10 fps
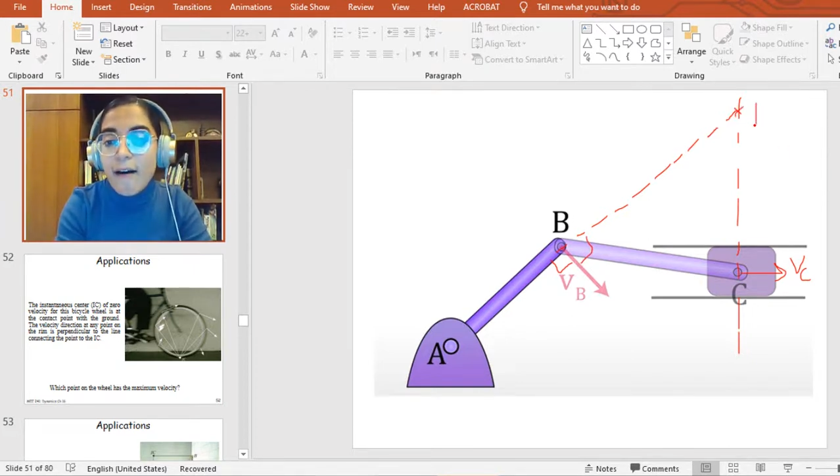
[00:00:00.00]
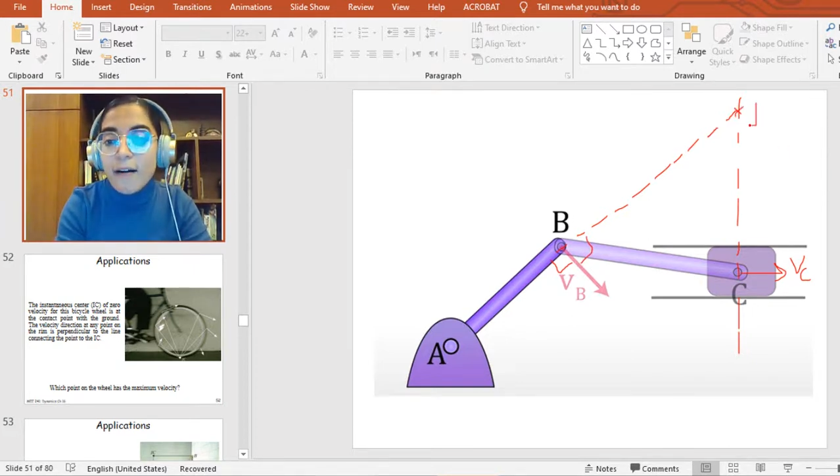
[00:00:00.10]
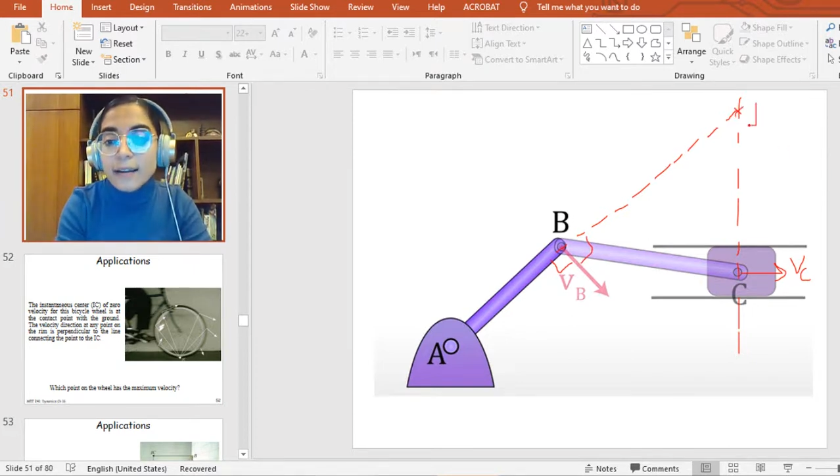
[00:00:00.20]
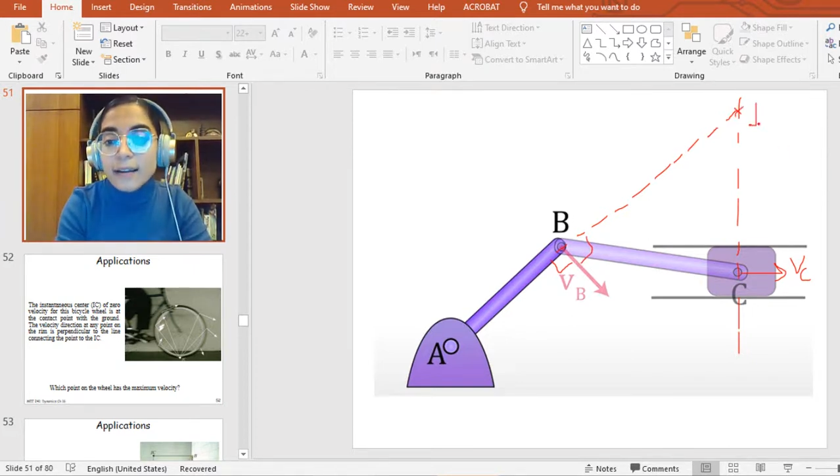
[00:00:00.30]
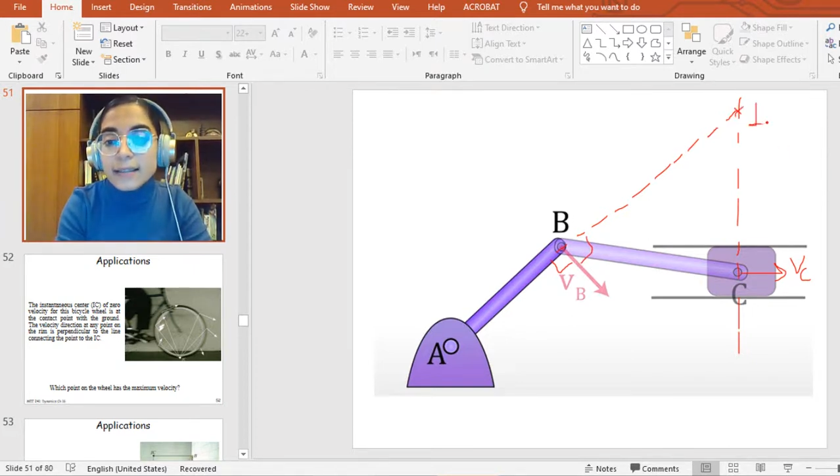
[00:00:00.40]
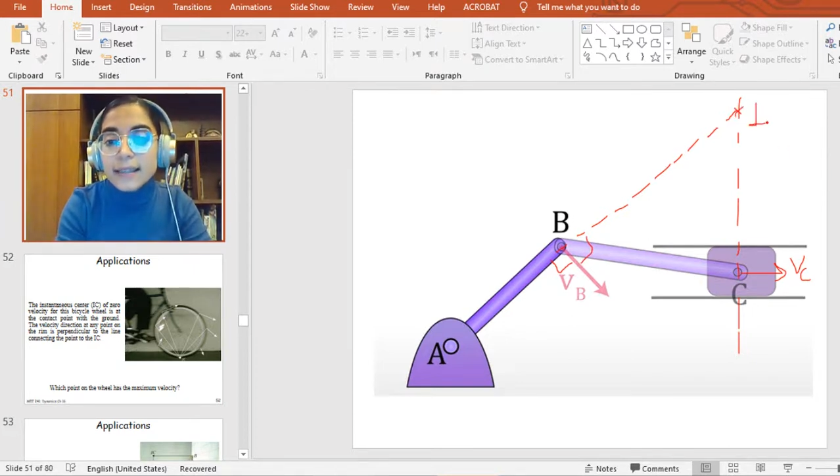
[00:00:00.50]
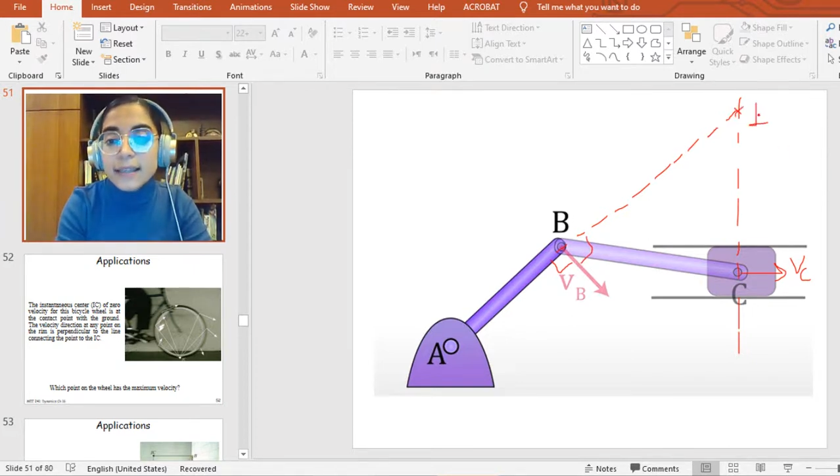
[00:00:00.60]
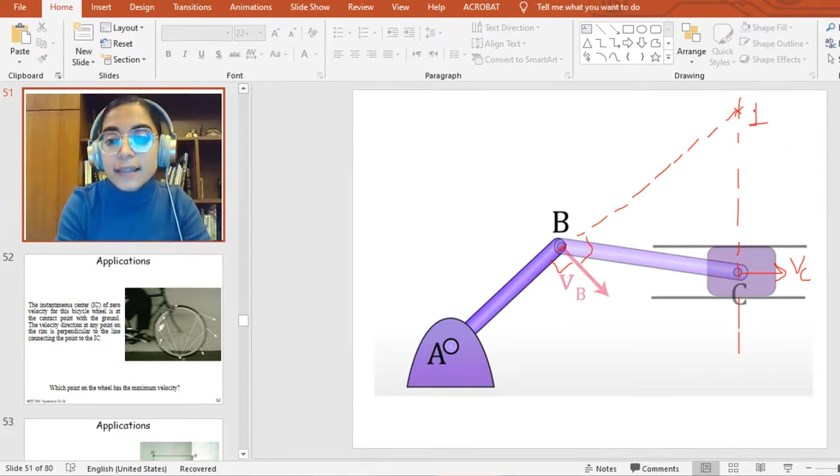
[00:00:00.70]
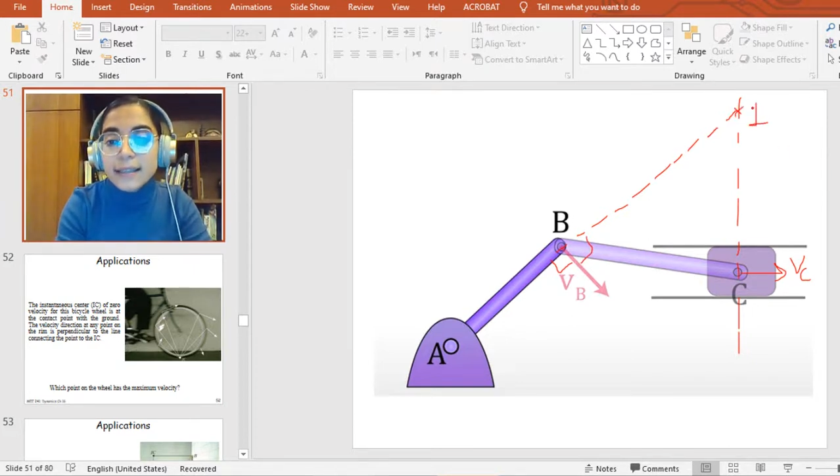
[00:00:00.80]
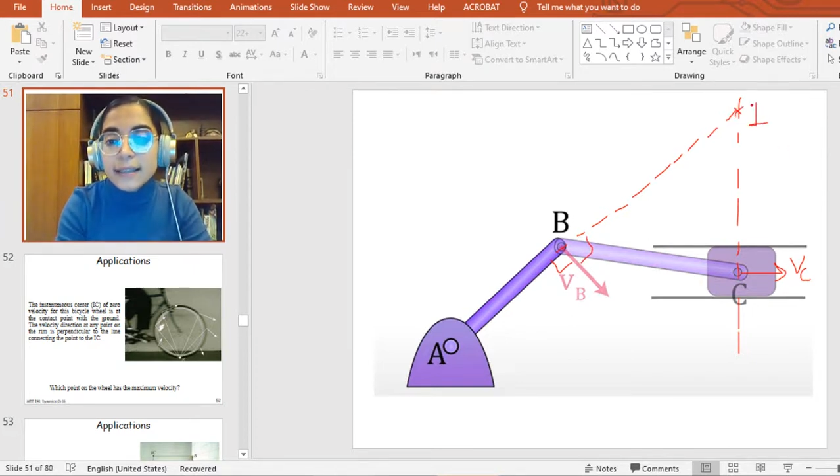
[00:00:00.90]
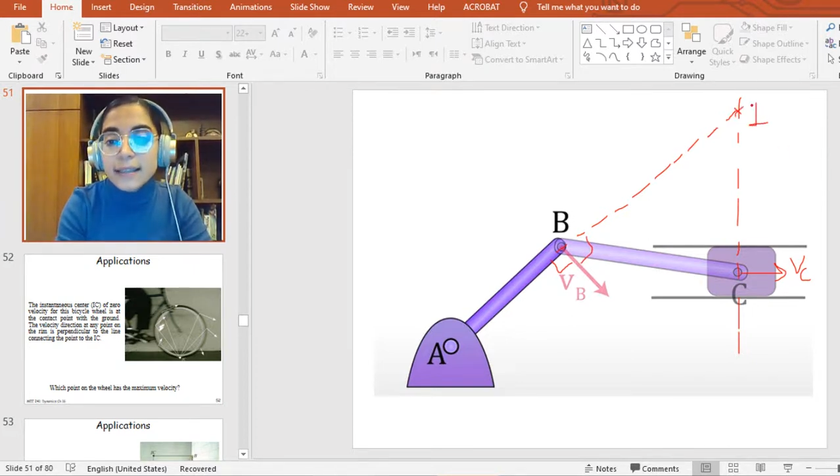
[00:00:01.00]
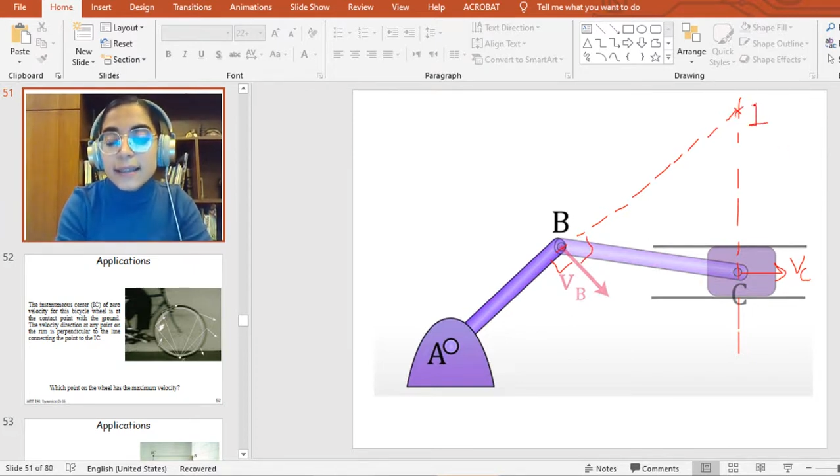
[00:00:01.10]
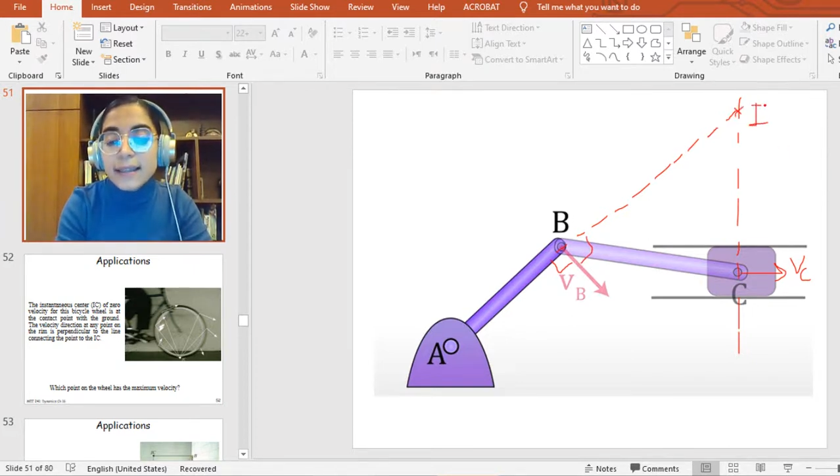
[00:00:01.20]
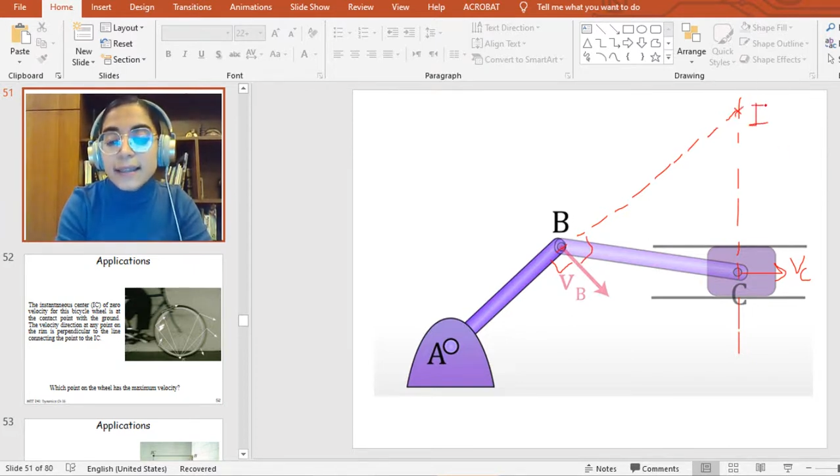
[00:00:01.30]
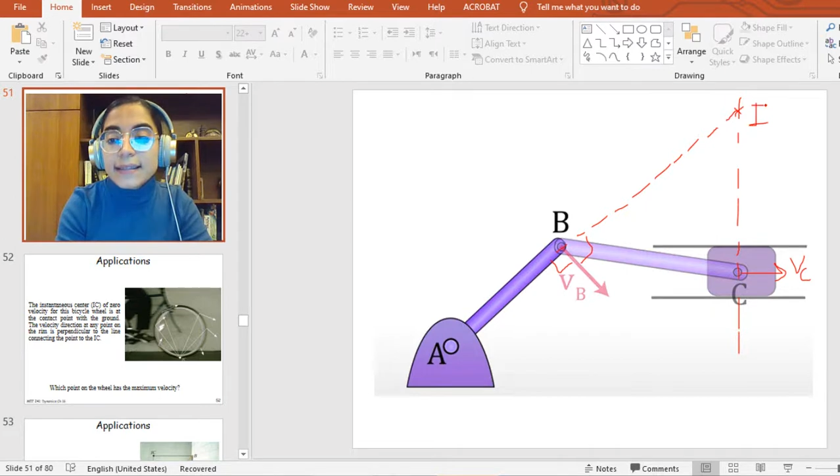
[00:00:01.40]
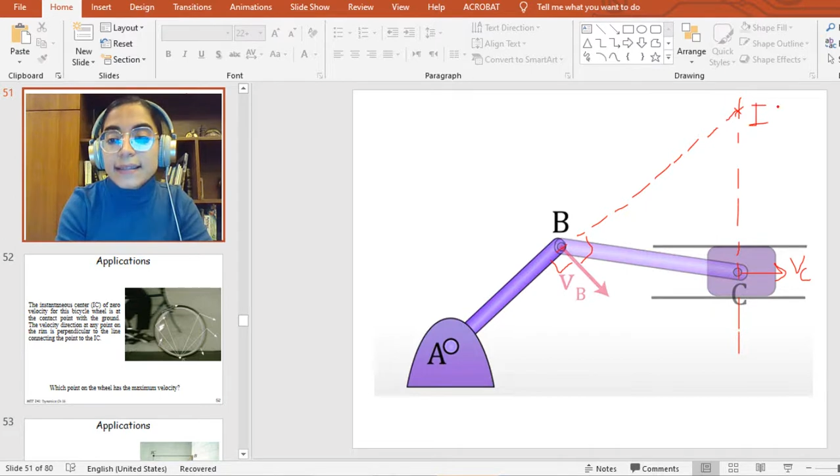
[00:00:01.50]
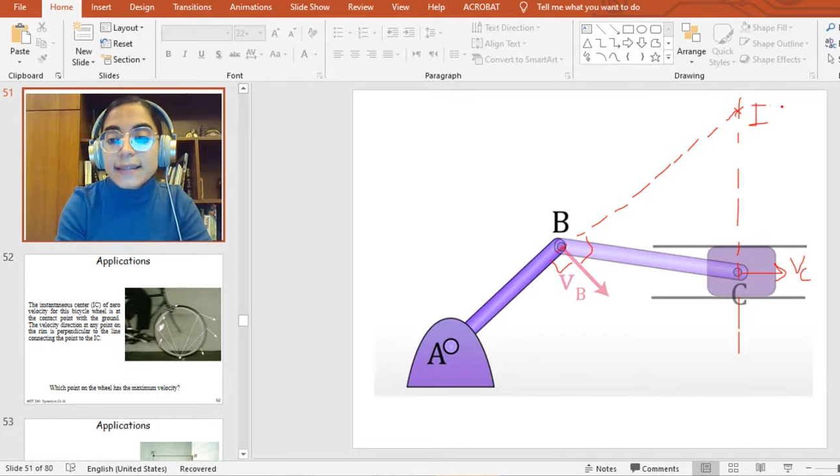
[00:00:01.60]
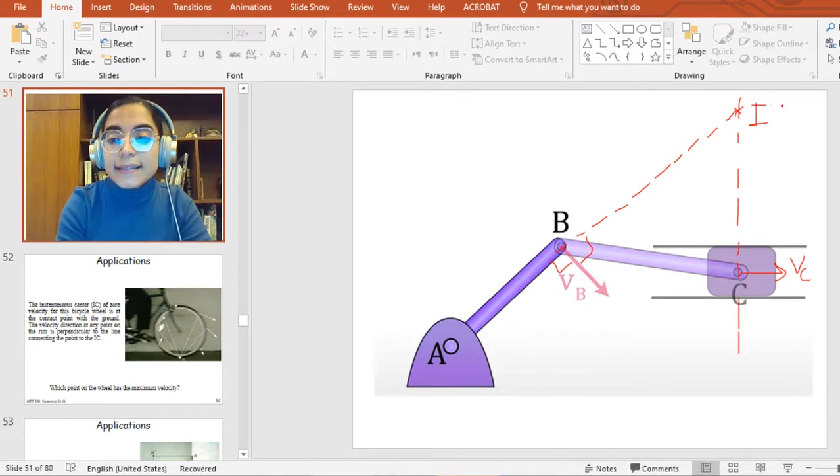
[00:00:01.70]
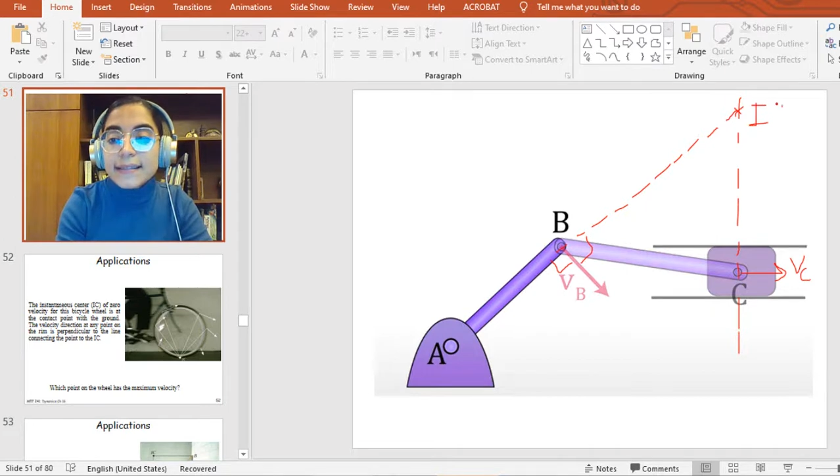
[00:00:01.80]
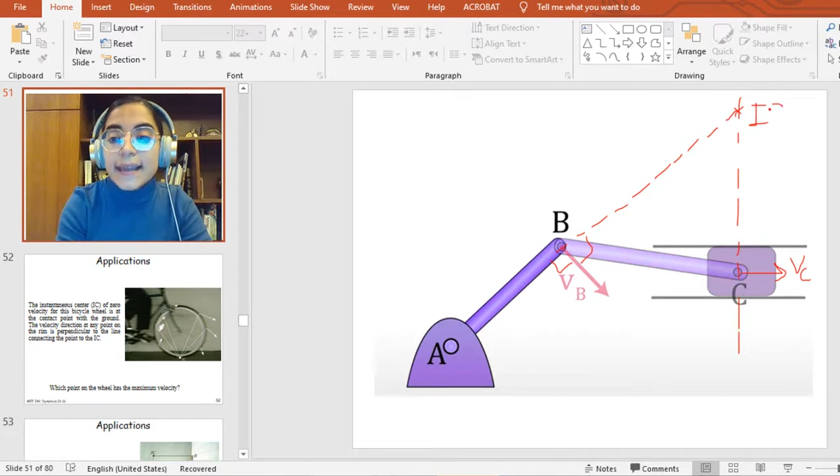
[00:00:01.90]
IC. This
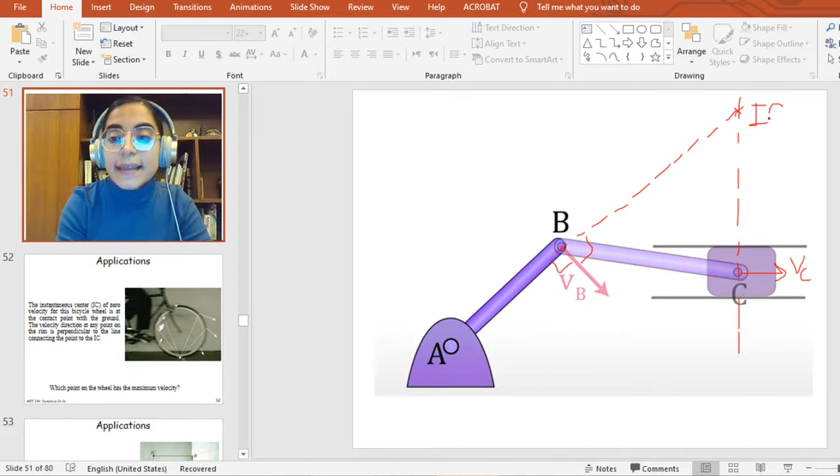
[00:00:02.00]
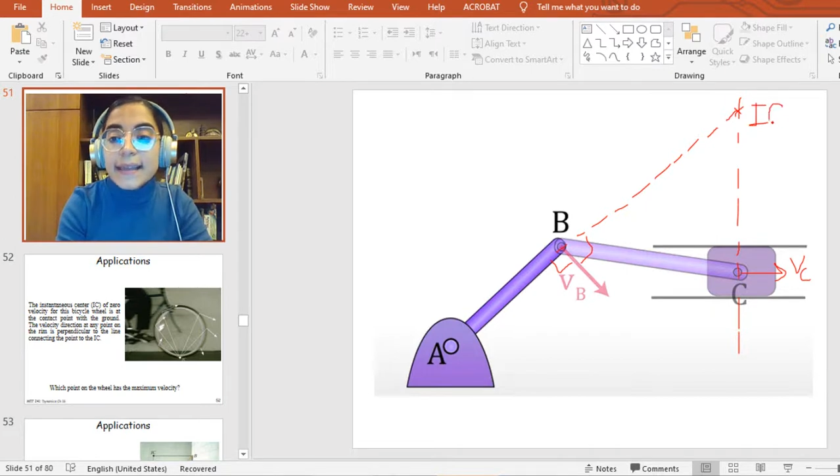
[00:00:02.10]
is the